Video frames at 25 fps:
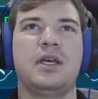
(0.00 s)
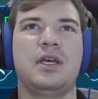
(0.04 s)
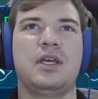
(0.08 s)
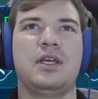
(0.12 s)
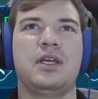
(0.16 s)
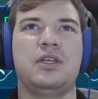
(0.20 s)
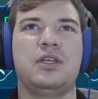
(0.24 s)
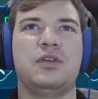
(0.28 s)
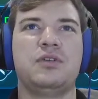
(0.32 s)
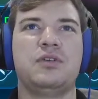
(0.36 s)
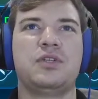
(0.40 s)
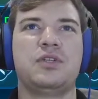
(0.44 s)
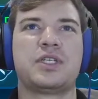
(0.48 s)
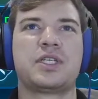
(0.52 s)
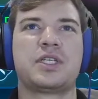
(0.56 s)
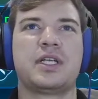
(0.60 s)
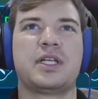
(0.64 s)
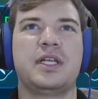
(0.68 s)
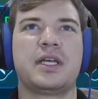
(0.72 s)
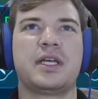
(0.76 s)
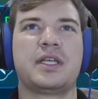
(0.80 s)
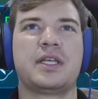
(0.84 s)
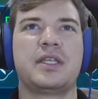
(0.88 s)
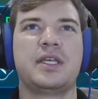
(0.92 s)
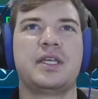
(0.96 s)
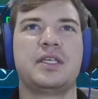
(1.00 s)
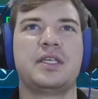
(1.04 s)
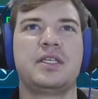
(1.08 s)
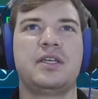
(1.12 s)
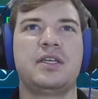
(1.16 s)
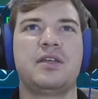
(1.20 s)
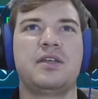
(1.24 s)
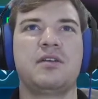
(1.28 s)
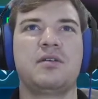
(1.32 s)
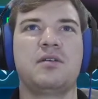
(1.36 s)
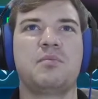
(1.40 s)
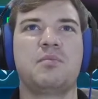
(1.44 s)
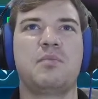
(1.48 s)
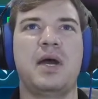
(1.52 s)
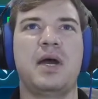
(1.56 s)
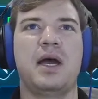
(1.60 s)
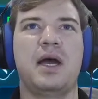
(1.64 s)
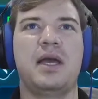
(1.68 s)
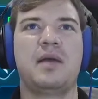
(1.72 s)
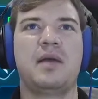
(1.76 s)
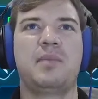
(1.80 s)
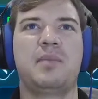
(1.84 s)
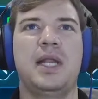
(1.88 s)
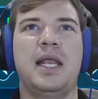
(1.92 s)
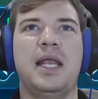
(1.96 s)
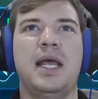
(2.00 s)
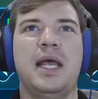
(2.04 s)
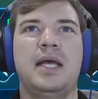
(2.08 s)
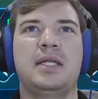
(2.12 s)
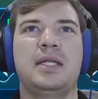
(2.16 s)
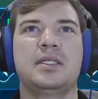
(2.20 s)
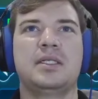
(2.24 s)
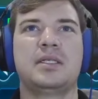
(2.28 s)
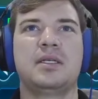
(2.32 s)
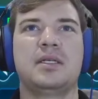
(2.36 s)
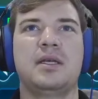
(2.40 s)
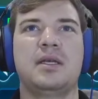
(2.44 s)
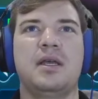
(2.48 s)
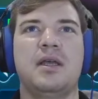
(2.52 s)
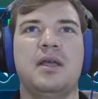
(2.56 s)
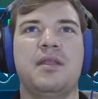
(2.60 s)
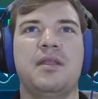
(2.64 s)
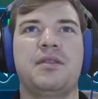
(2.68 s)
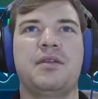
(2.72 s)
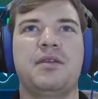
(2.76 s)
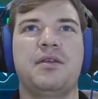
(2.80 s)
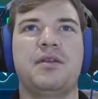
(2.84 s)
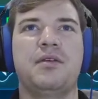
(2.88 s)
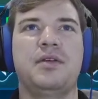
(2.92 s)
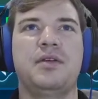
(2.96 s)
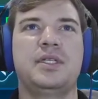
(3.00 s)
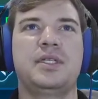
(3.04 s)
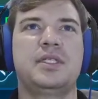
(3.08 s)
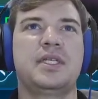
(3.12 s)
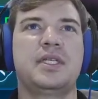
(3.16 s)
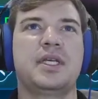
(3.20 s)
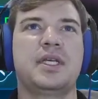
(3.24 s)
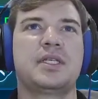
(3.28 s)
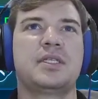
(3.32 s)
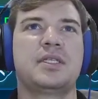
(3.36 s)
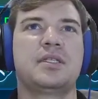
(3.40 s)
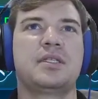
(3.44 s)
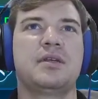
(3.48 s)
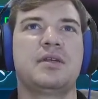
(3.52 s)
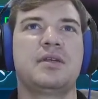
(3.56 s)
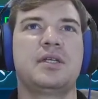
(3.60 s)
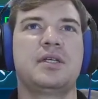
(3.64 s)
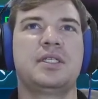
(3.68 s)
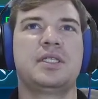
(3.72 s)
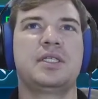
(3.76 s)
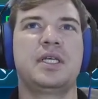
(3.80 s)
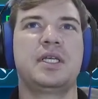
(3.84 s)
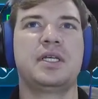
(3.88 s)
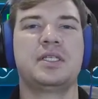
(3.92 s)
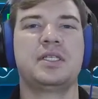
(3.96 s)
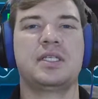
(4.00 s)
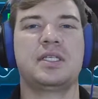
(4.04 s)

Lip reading: you just click this here, buy plot 3636.